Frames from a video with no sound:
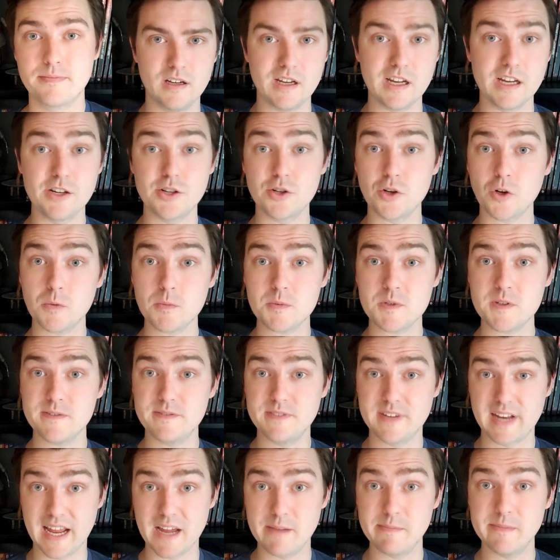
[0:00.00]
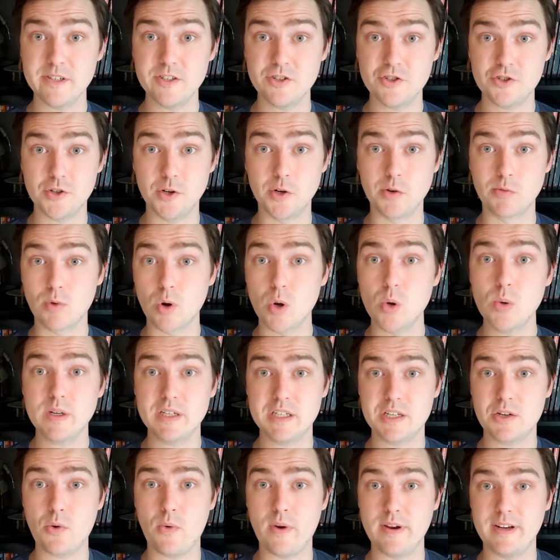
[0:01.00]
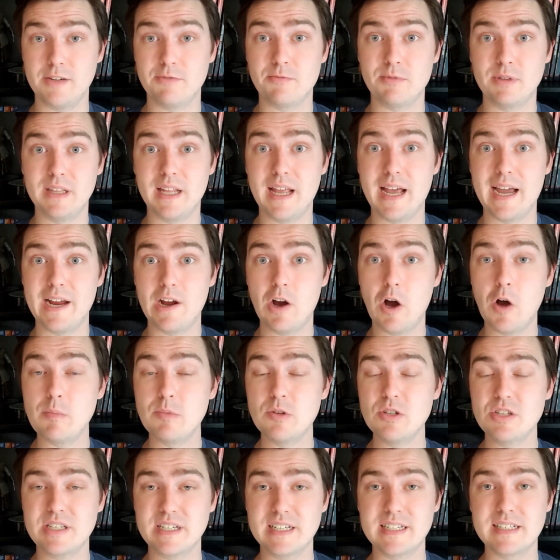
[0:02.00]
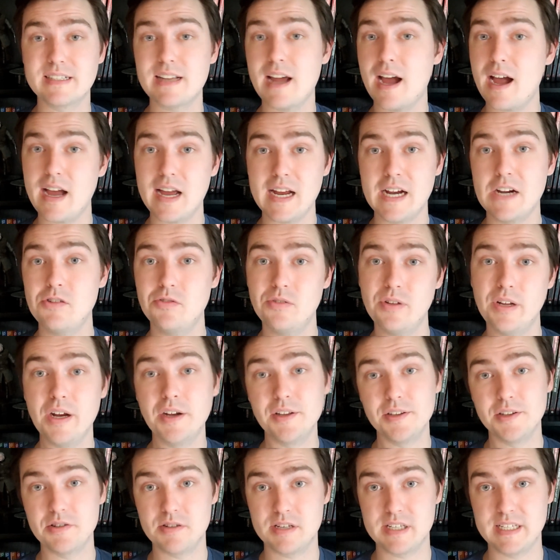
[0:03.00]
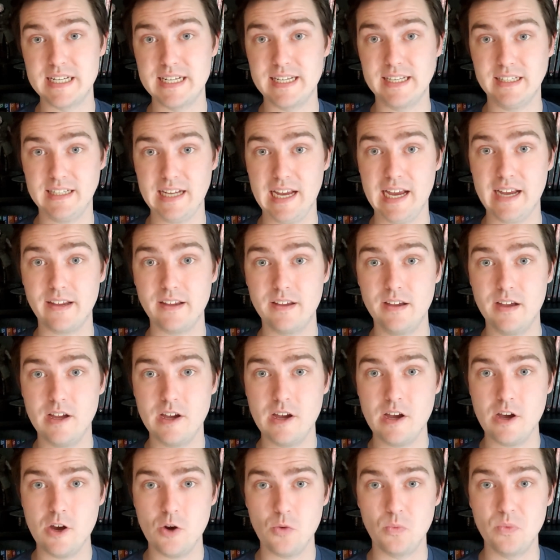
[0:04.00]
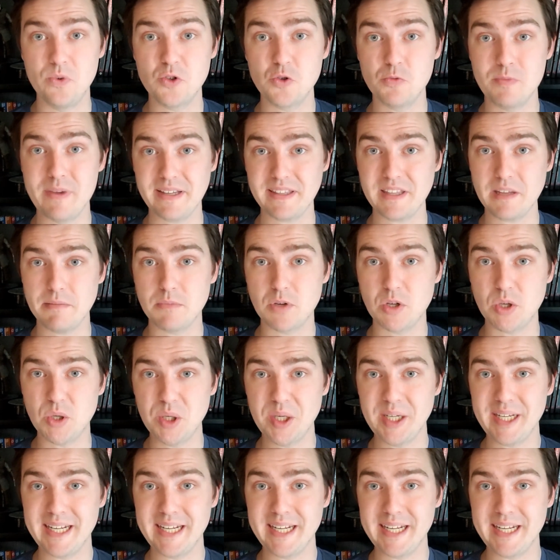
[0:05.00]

In terms of damage, your rogue is going to rely almost entirely on their sneak attack, which will make them good